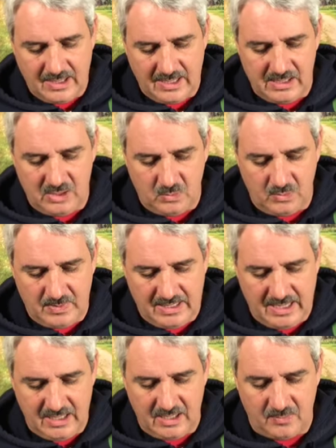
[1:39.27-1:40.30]
and you will be
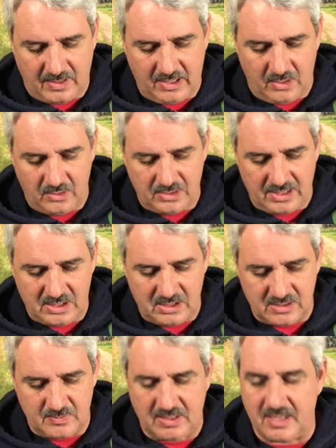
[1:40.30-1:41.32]
hated by all
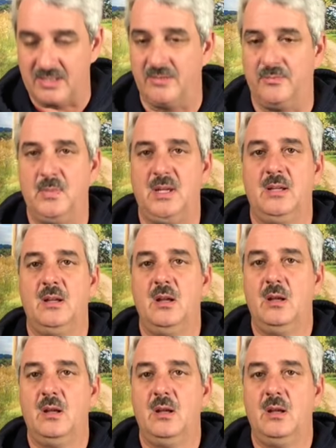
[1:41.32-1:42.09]
nations because of me.